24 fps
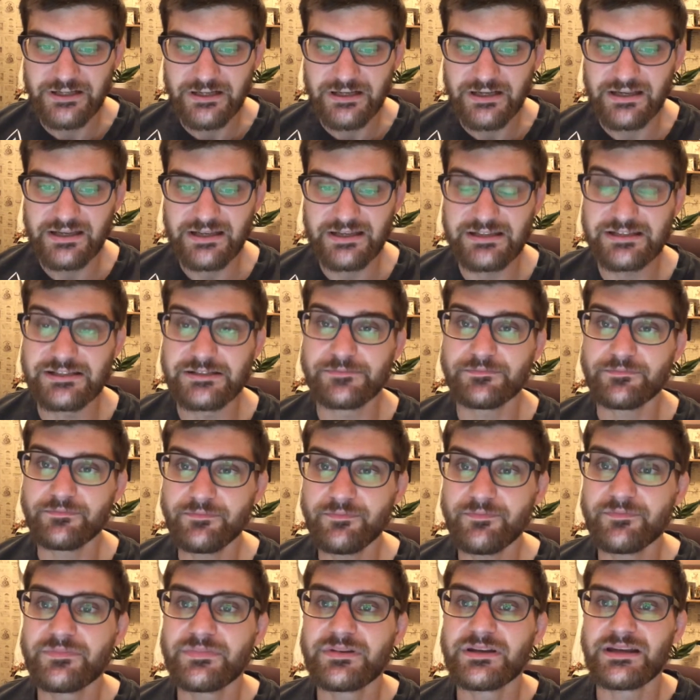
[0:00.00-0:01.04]

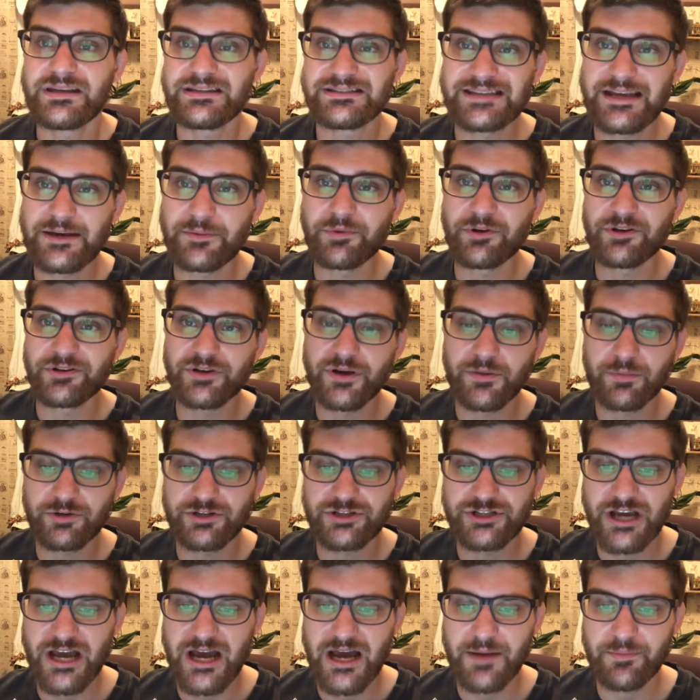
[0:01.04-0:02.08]
he's able to double
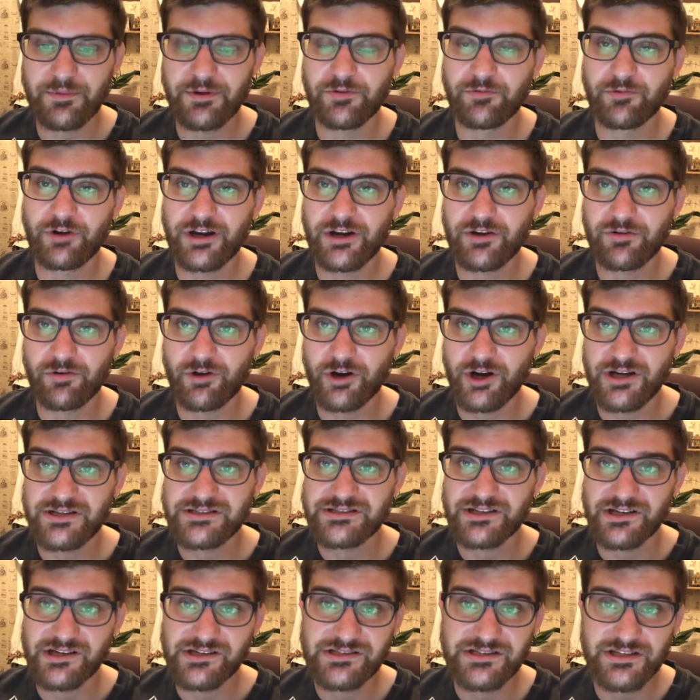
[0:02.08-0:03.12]
jab and right cross
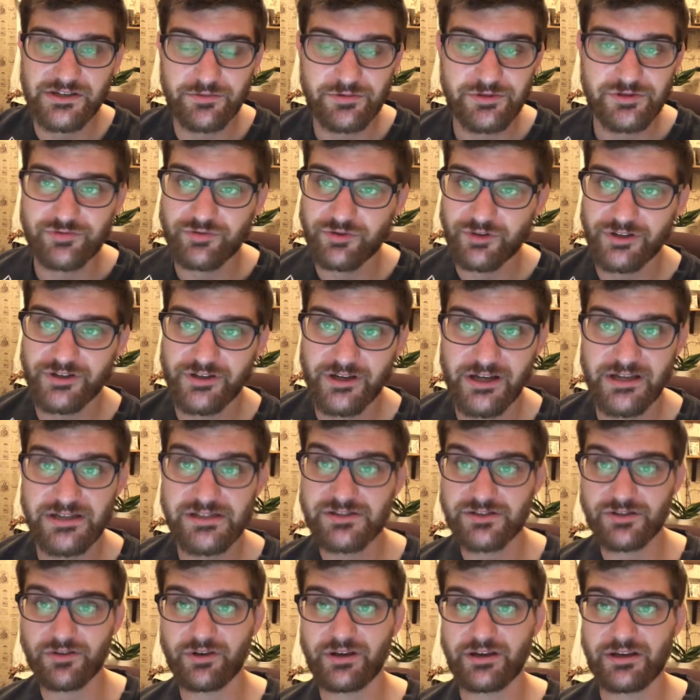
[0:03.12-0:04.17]
Dustin, which is really nice.
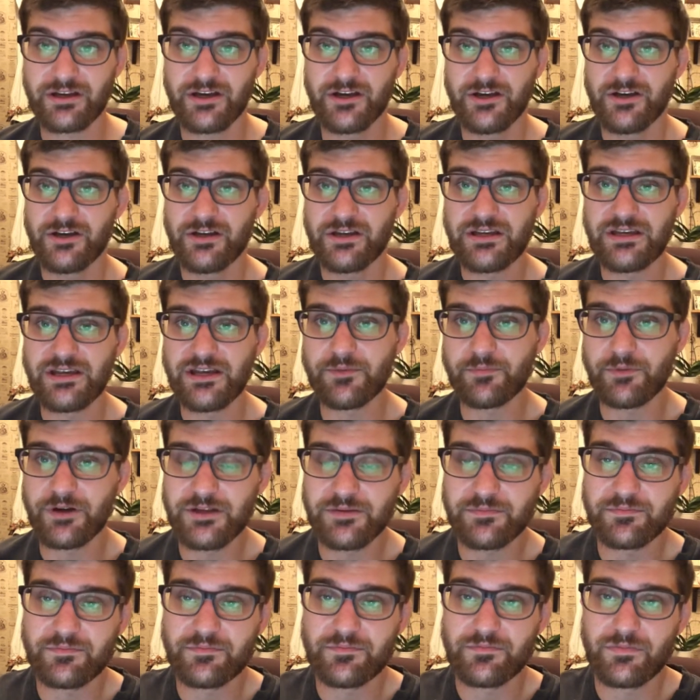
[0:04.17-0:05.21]
So Ian
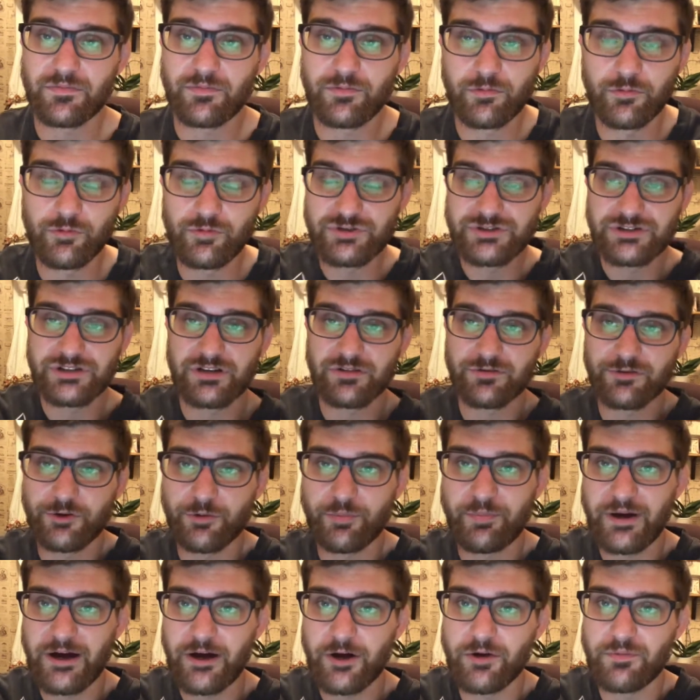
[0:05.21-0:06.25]
might lose a little
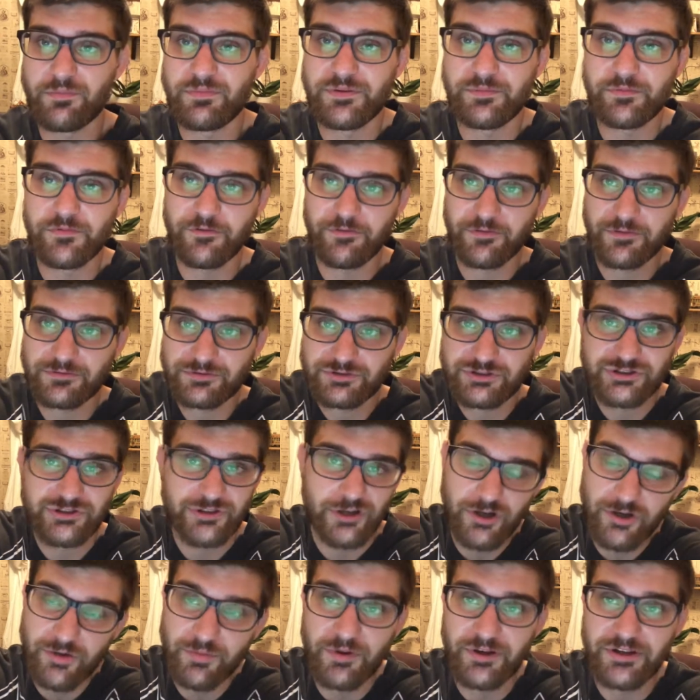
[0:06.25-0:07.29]
power, be moving a little
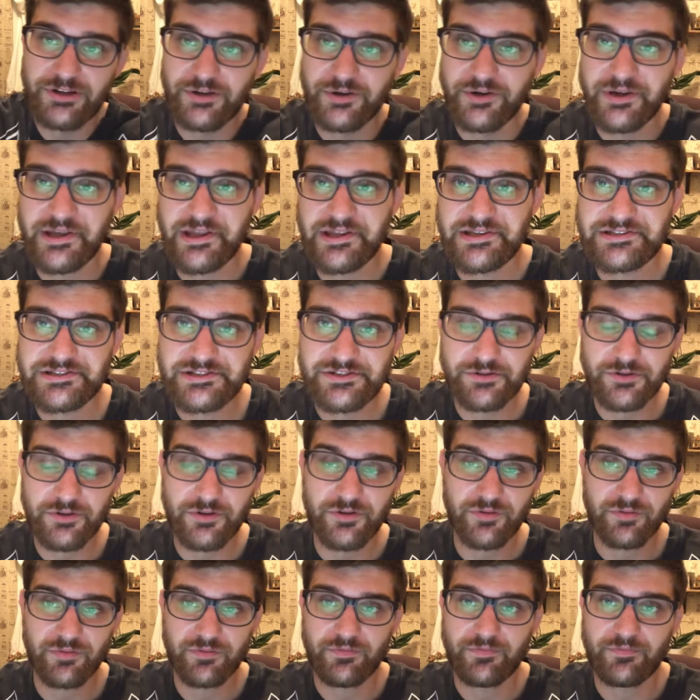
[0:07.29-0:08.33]
slow, but he can
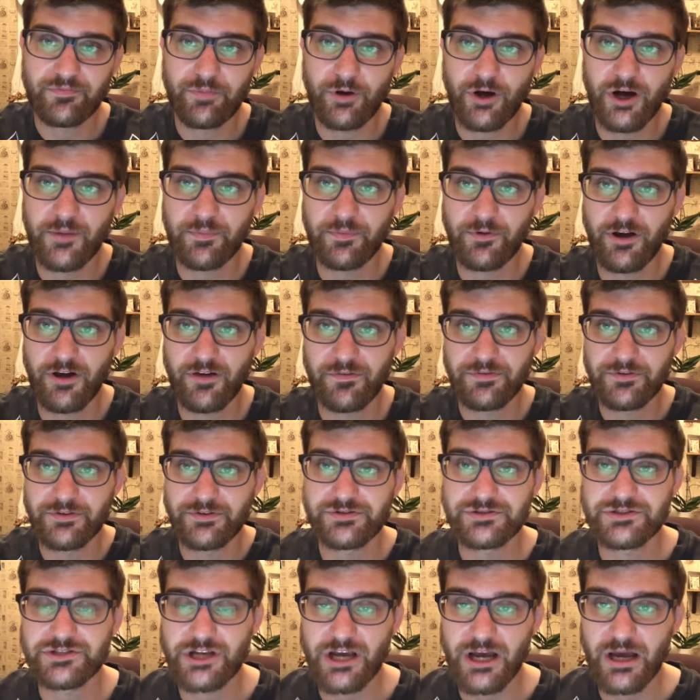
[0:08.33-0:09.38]
still pop off
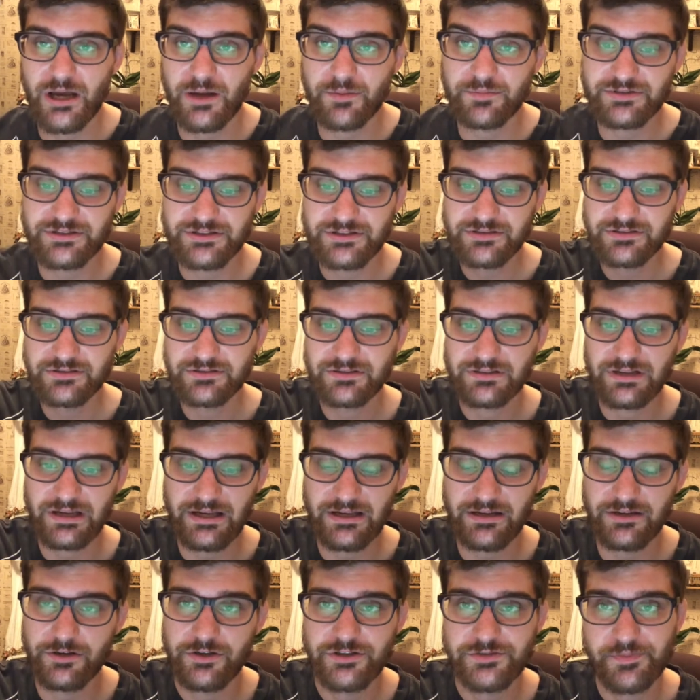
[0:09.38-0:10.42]
those jabs
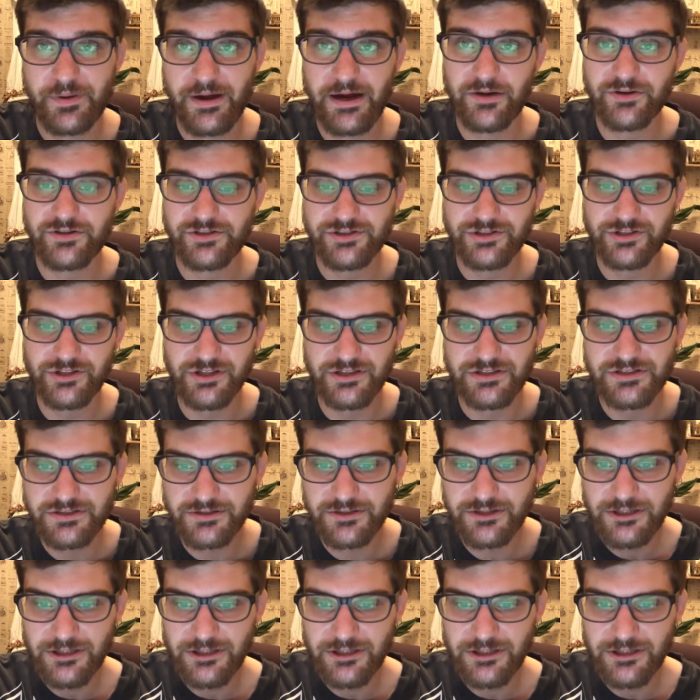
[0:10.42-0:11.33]
and those power shots.